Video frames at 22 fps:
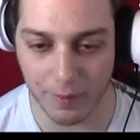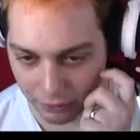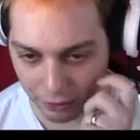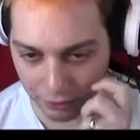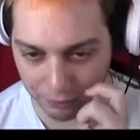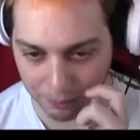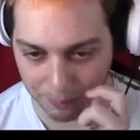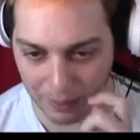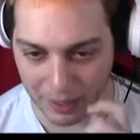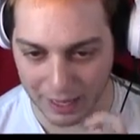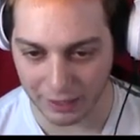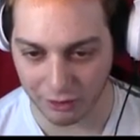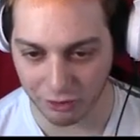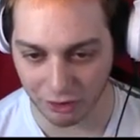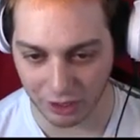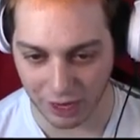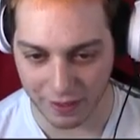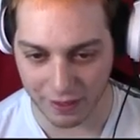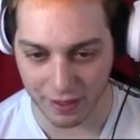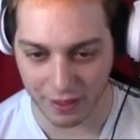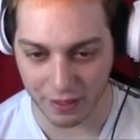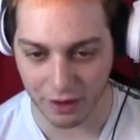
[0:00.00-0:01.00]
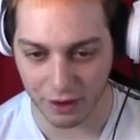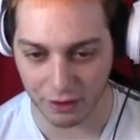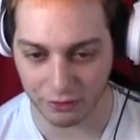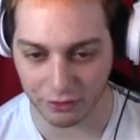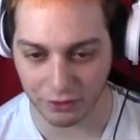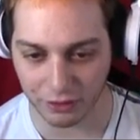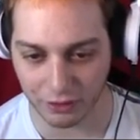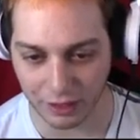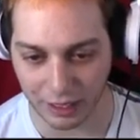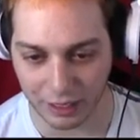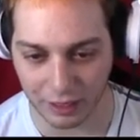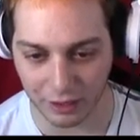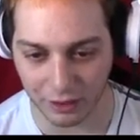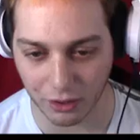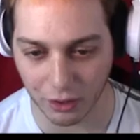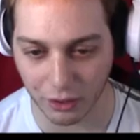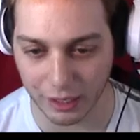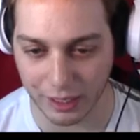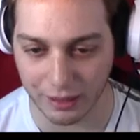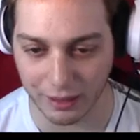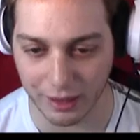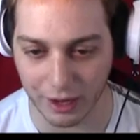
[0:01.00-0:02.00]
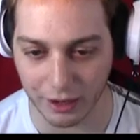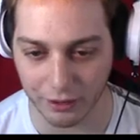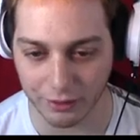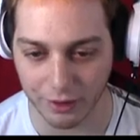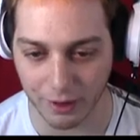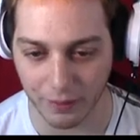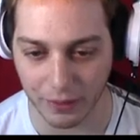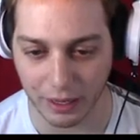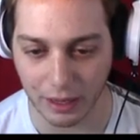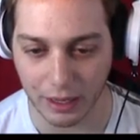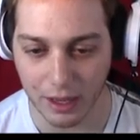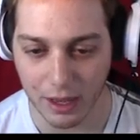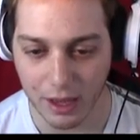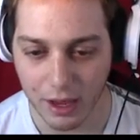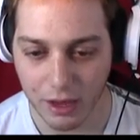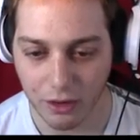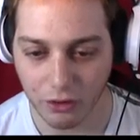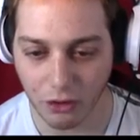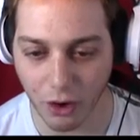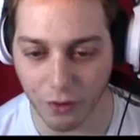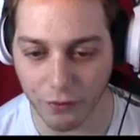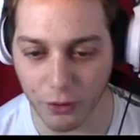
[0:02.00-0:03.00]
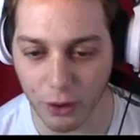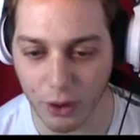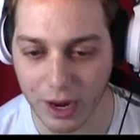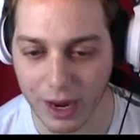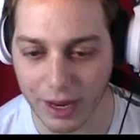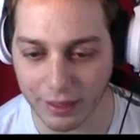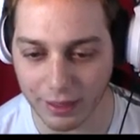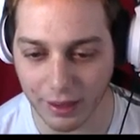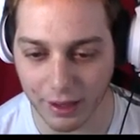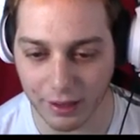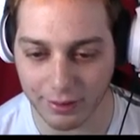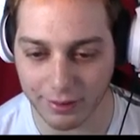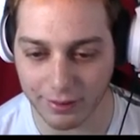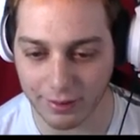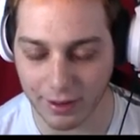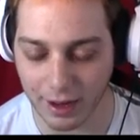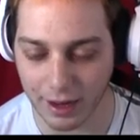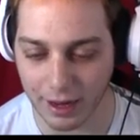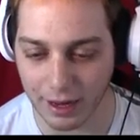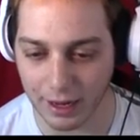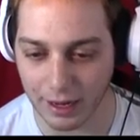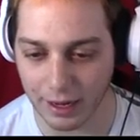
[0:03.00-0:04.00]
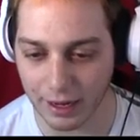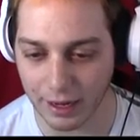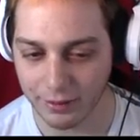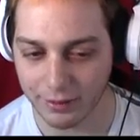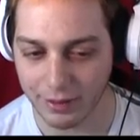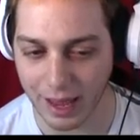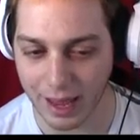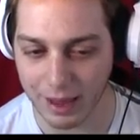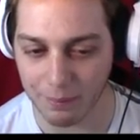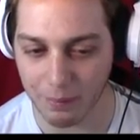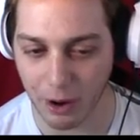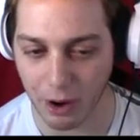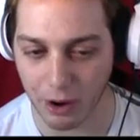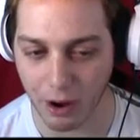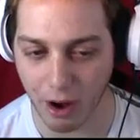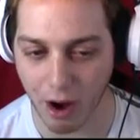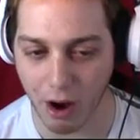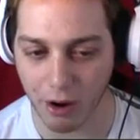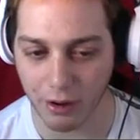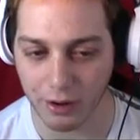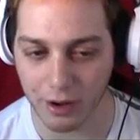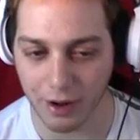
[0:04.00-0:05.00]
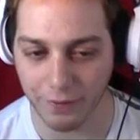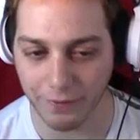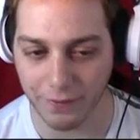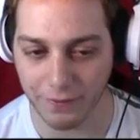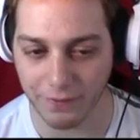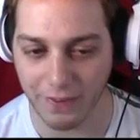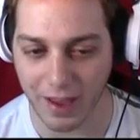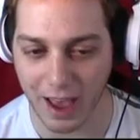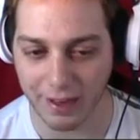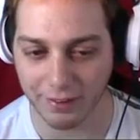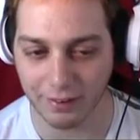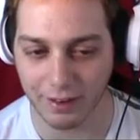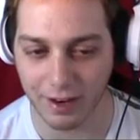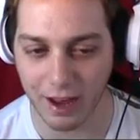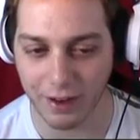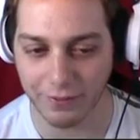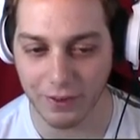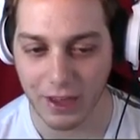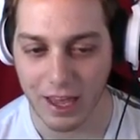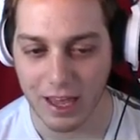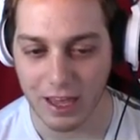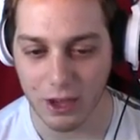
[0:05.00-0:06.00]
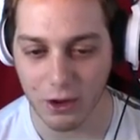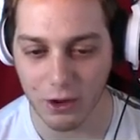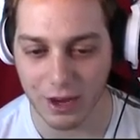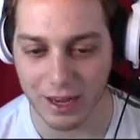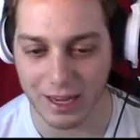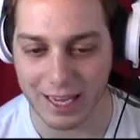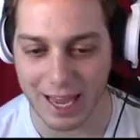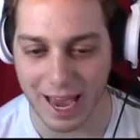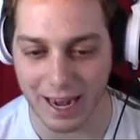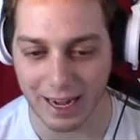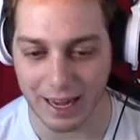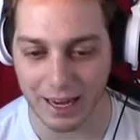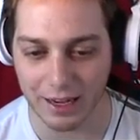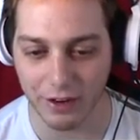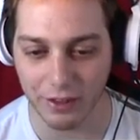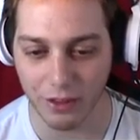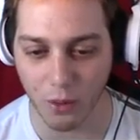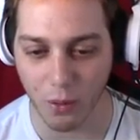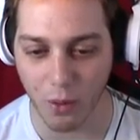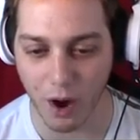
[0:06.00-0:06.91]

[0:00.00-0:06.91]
There's beach the, and then there's yes. like a little inlet or something. Yeah. Okay. So if you hit this uh, sand Ooh. part hard enough and fast enough, oh, you can get right into yellow.